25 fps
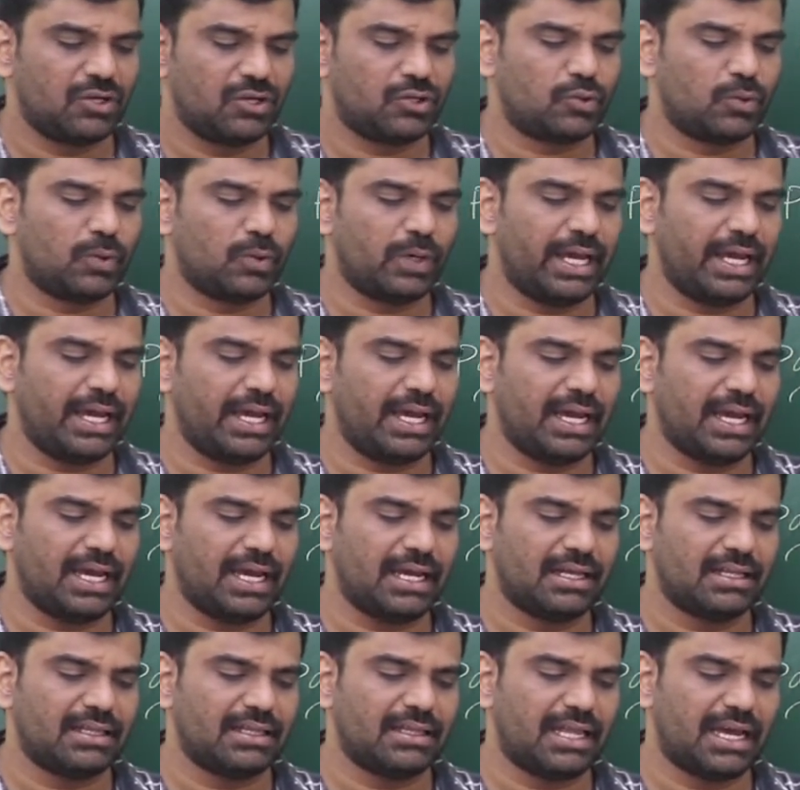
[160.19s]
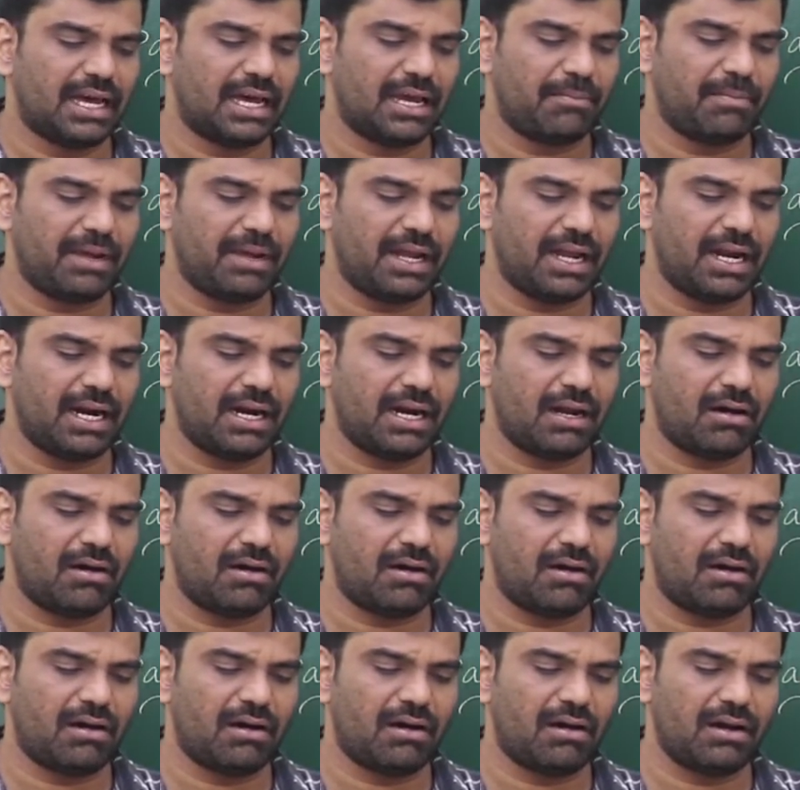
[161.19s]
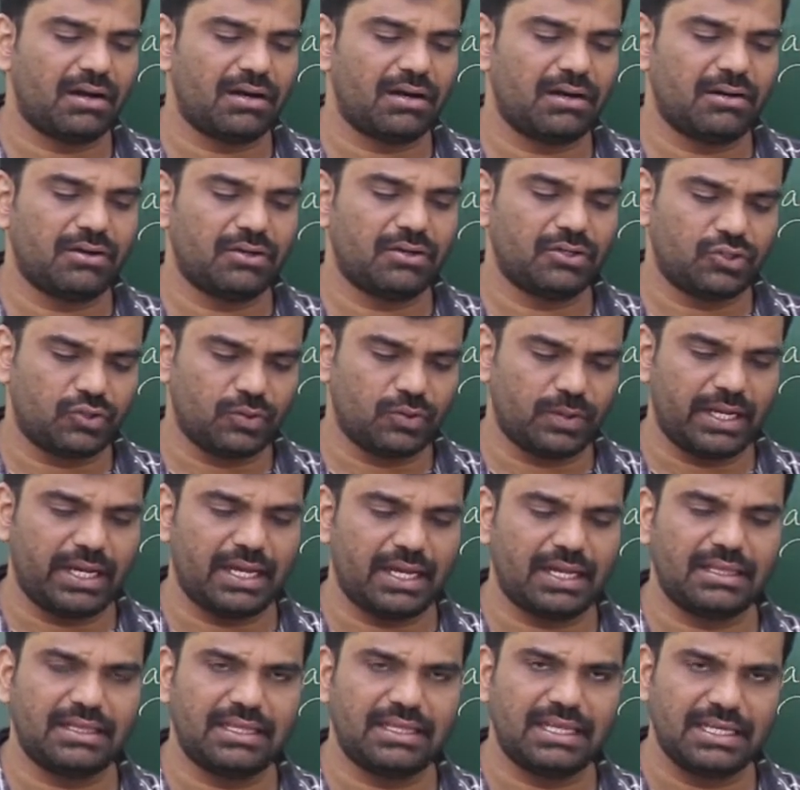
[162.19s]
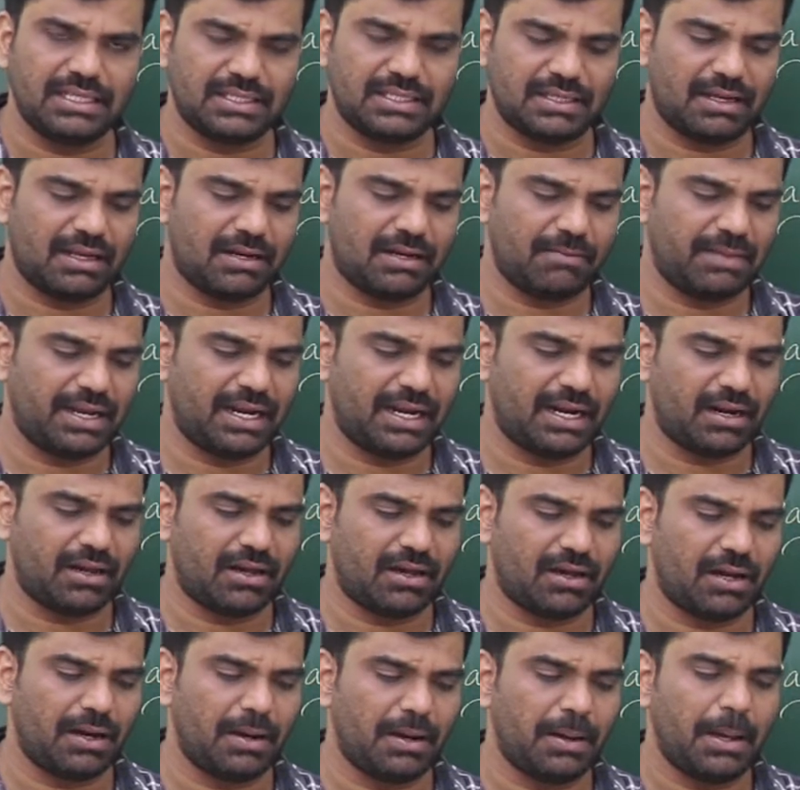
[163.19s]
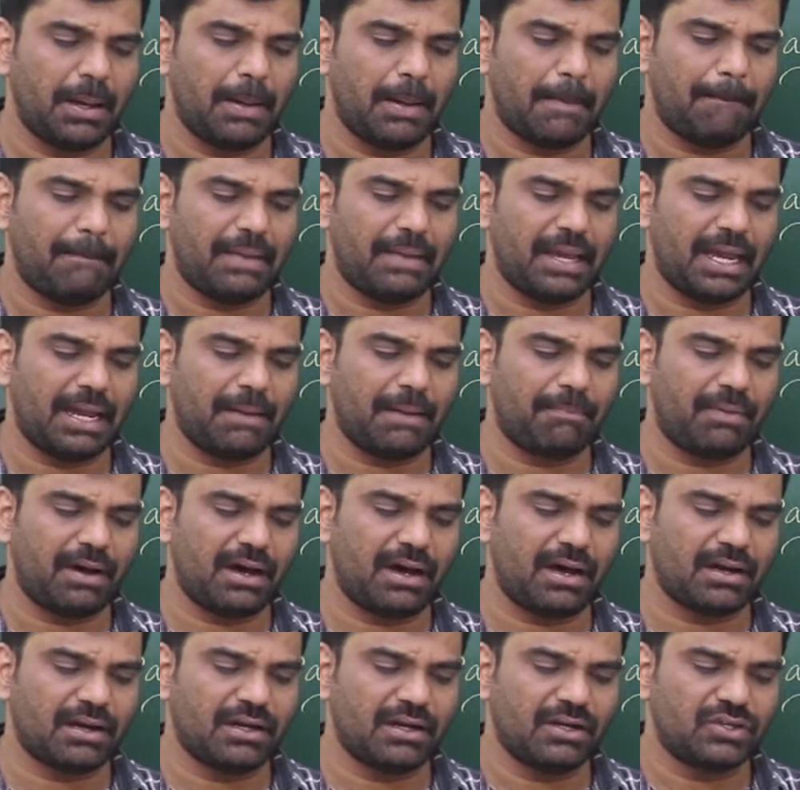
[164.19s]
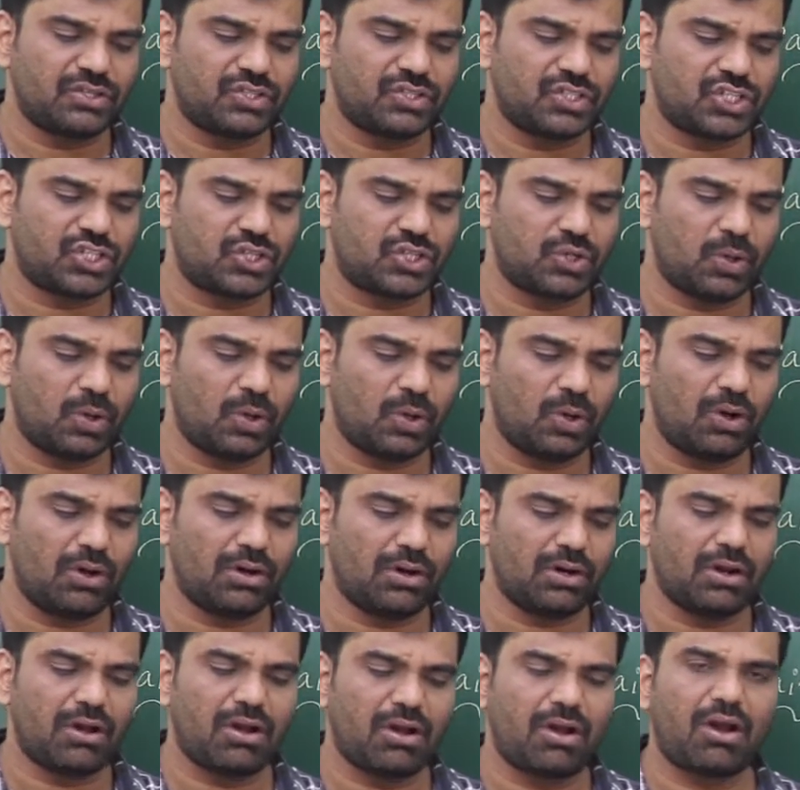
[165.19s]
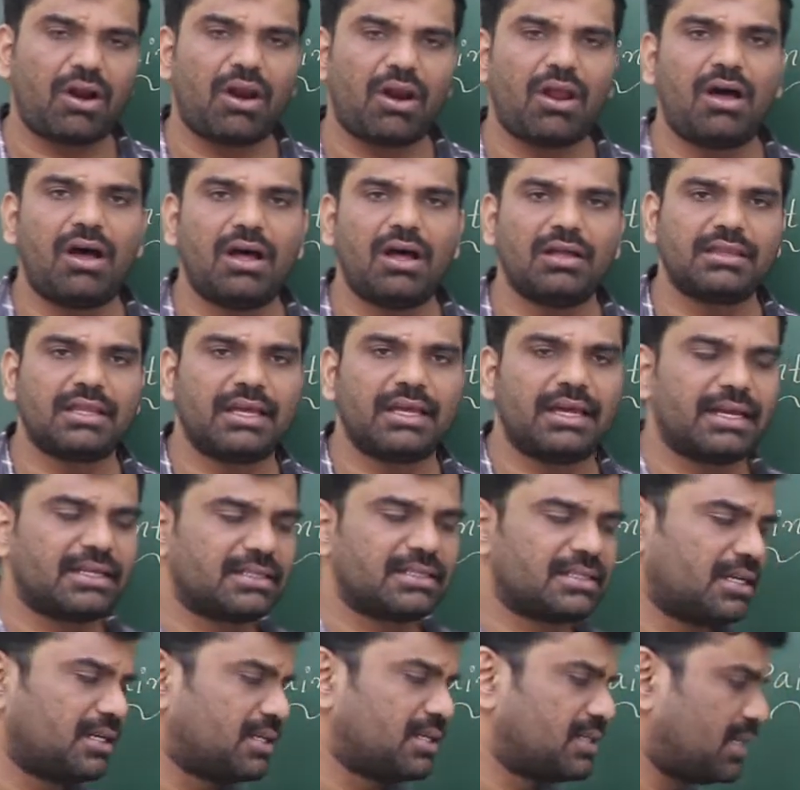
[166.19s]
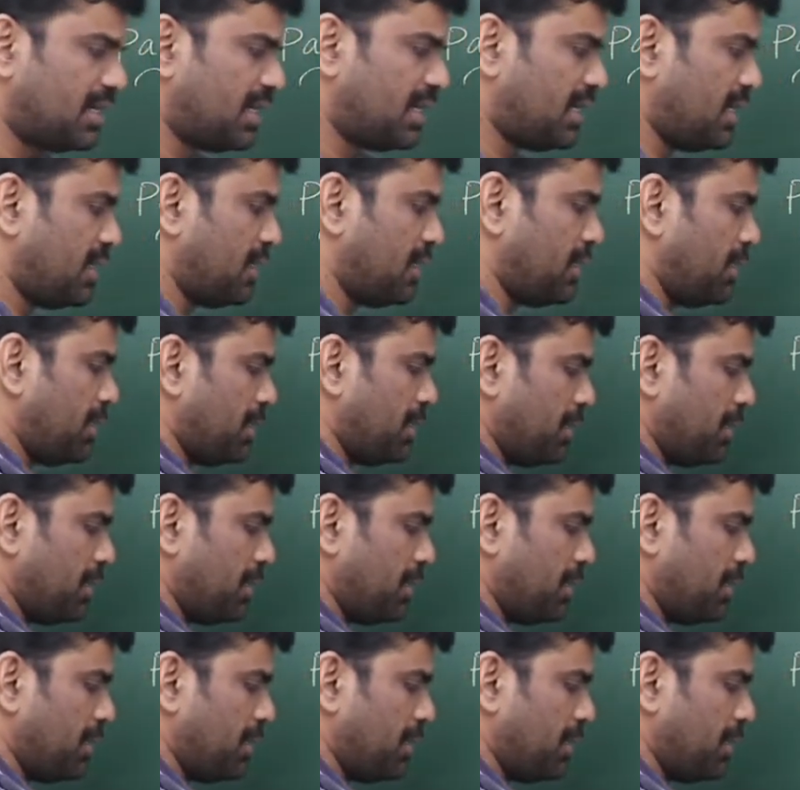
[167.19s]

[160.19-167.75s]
Today these are made on paper, stone, cloth, etc.